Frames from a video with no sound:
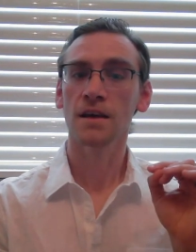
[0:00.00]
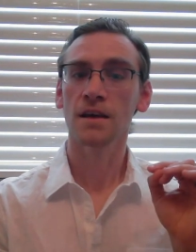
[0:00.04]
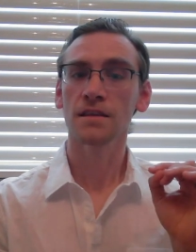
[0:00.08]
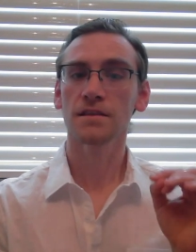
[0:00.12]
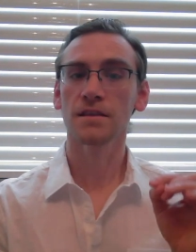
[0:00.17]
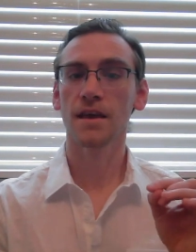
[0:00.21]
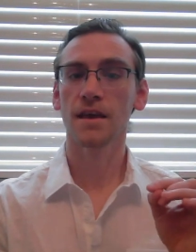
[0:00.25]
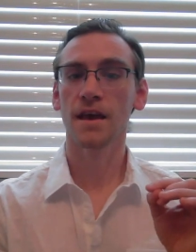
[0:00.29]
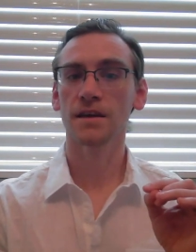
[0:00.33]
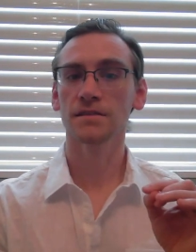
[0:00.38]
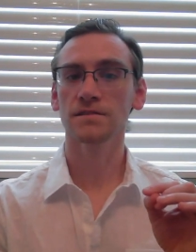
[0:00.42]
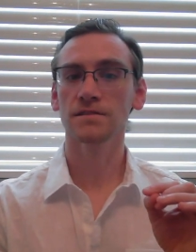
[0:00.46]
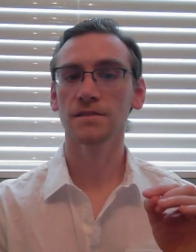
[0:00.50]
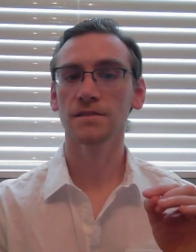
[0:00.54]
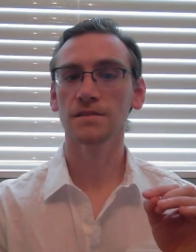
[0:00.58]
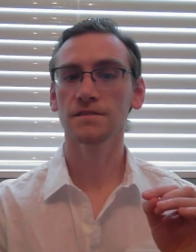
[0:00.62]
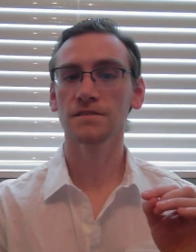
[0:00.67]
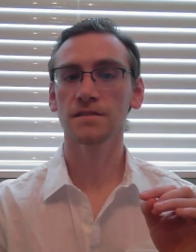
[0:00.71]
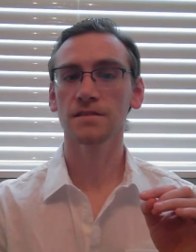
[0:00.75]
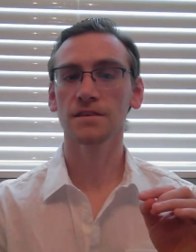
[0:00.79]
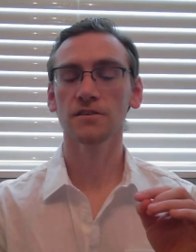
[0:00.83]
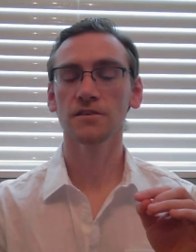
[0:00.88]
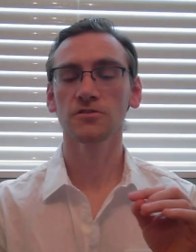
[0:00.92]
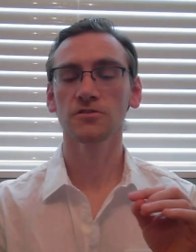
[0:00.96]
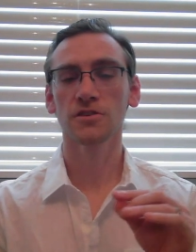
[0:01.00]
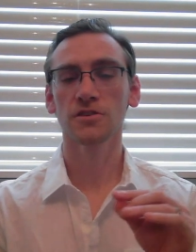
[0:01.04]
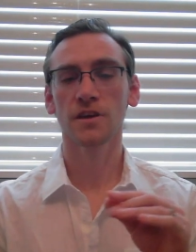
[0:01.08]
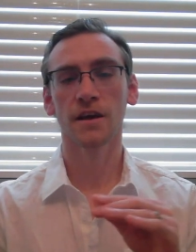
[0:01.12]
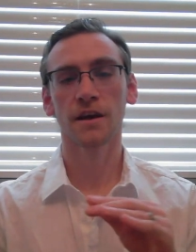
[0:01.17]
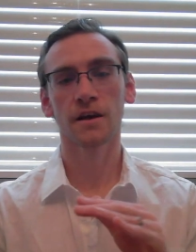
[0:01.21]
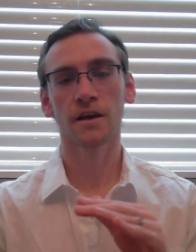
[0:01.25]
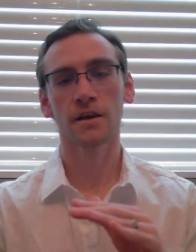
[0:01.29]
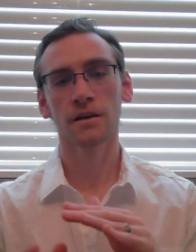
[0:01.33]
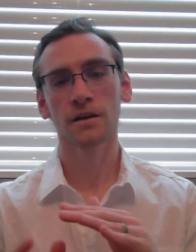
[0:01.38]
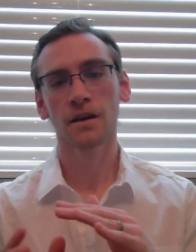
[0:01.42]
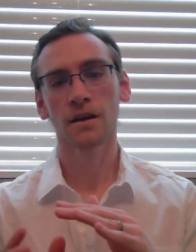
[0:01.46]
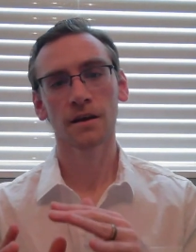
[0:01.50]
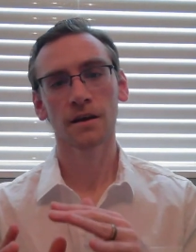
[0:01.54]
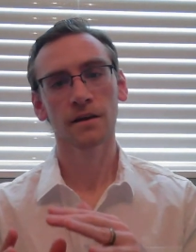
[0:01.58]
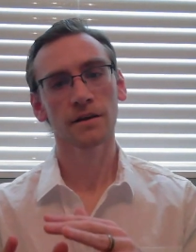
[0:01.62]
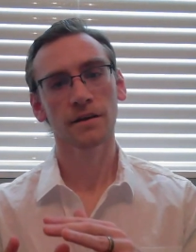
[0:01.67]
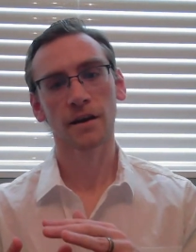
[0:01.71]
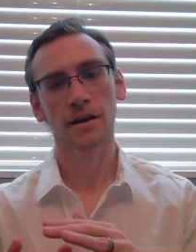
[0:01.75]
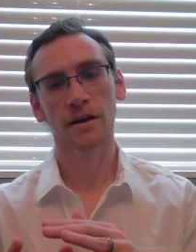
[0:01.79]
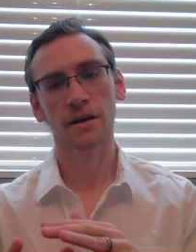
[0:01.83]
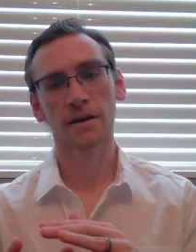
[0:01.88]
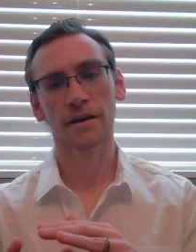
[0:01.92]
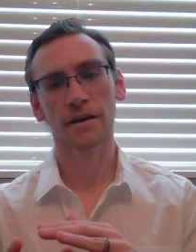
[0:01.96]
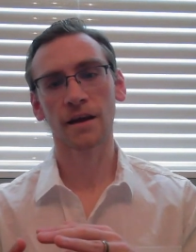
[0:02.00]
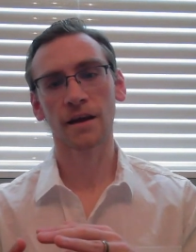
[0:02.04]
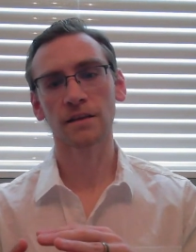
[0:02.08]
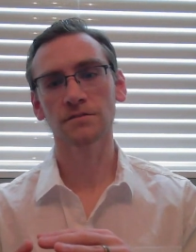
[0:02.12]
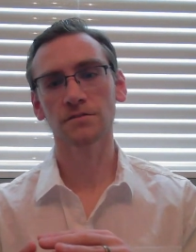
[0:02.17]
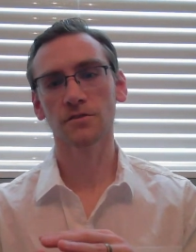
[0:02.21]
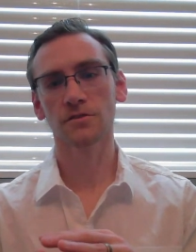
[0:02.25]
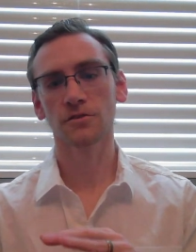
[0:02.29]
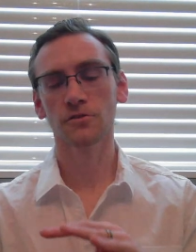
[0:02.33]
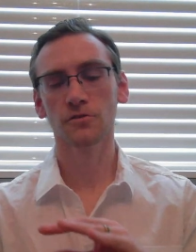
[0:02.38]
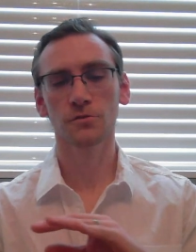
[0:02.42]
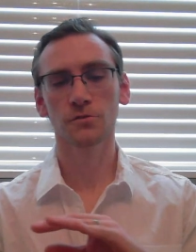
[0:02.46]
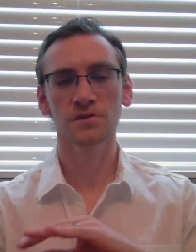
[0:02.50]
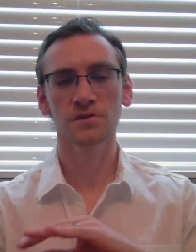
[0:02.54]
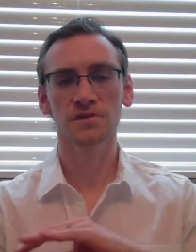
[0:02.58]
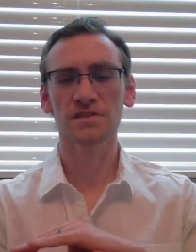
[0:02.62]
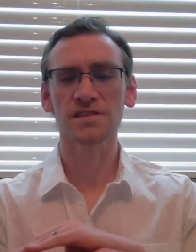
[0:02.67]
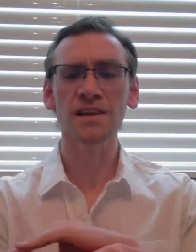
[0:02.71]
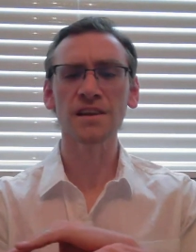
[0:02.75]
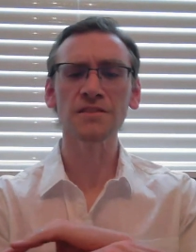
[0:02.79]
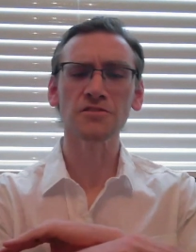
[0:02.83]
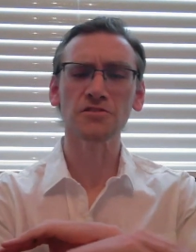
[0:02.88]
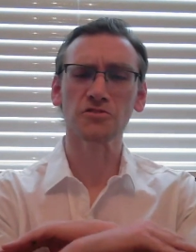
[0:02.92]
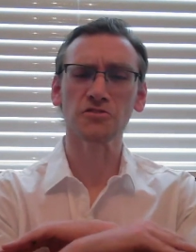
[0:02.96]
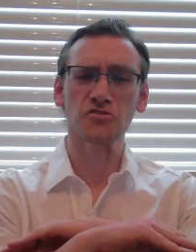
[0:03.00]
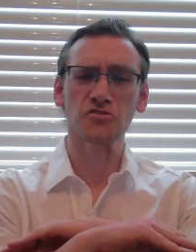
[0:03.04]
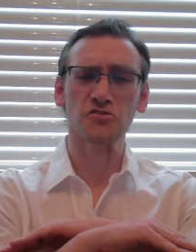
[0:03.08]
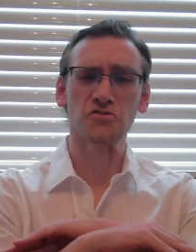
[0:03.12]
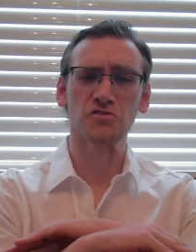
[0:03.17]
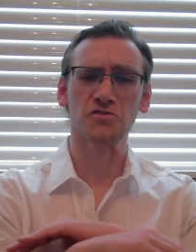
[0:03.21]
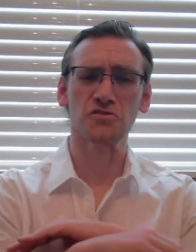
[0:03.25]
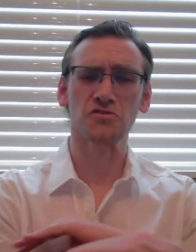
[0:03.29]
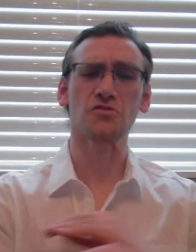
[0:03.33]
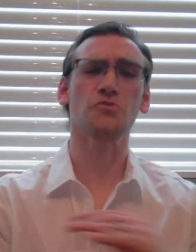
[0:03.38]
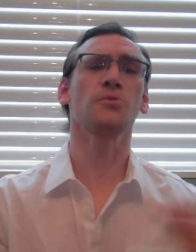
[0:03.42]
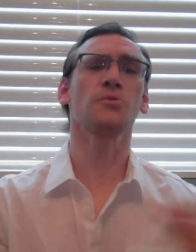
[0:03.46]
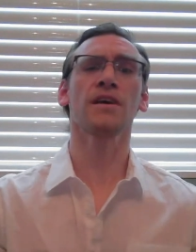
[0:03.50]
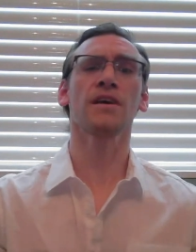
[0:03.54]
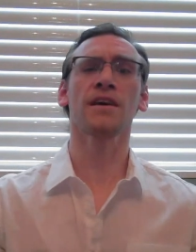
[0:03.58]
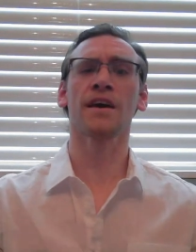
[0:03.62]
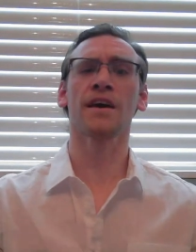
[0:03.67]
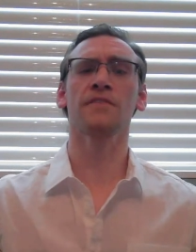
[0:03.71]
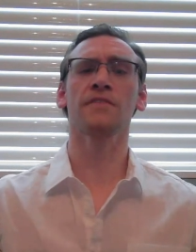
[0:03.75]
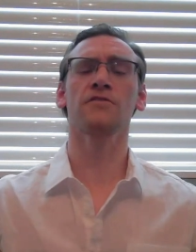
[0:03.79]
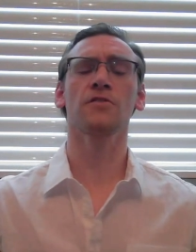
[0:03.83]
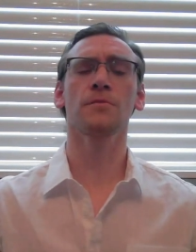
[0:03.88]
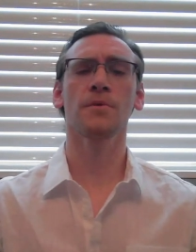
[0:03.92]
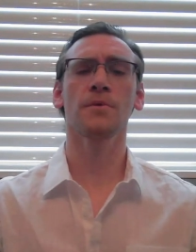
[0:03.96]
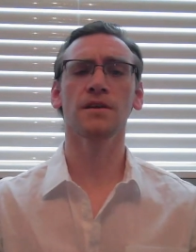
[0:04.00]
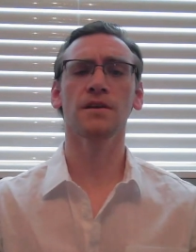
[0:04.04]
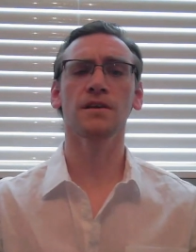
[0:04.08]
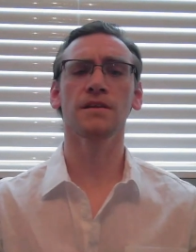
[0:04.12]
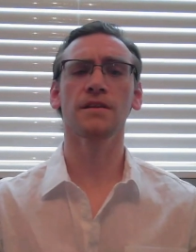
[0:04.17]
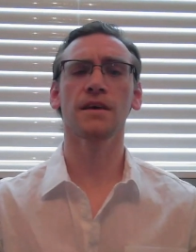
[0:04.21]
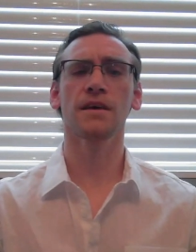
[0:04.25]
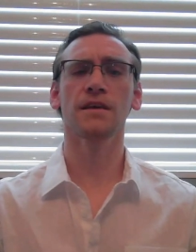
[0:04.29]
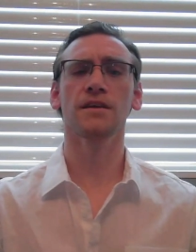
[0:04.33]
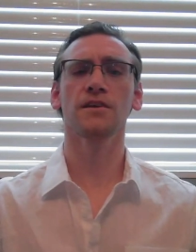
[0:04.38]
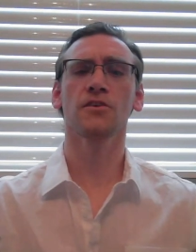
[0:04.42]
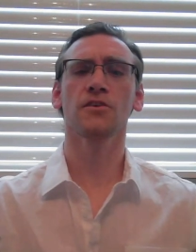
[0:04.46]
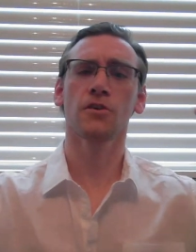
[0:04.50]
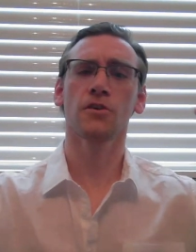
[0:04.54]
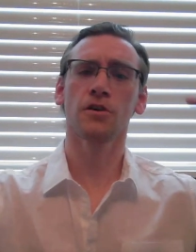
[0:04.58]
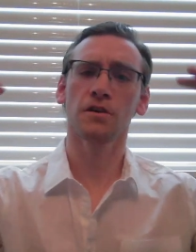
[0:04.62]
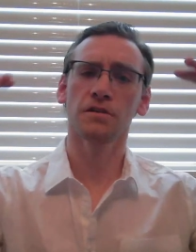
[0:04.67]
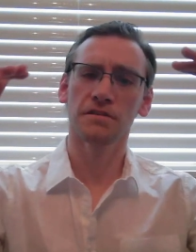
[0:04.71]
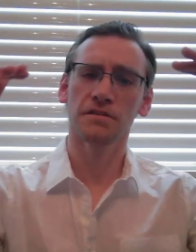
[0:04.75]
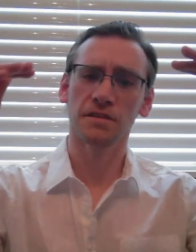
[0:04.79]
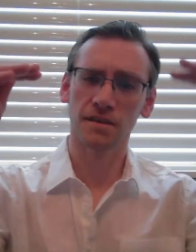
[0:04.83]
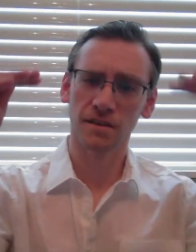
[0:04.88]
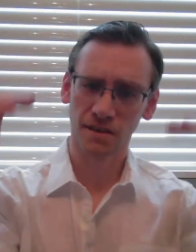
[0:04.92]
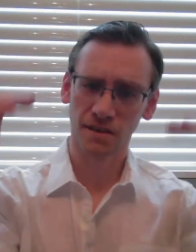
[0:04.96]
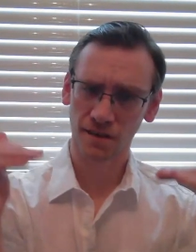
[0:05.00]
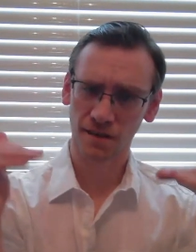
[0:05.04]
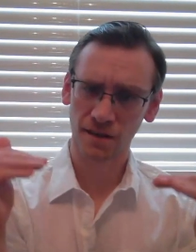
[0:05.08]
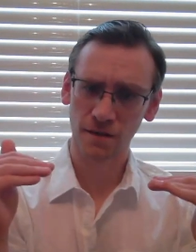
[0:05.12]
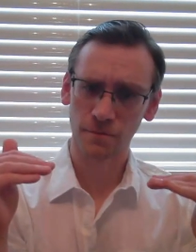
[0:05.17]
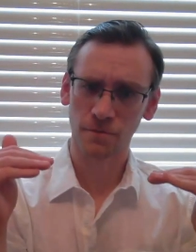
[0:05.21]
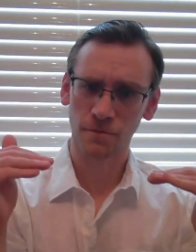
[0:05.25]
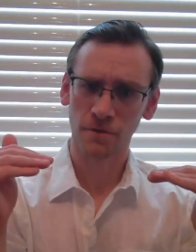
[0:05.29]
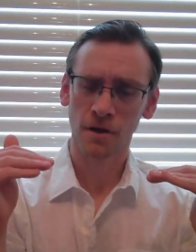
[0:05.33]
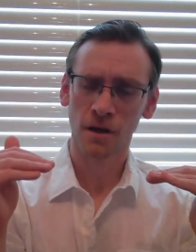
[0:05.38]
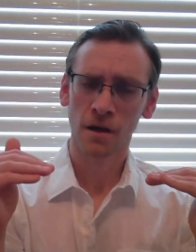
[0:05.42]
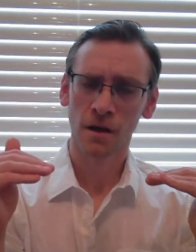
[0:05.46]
The SEC chair, Gary Gensler, who was essentially just suing everybody that he could to keep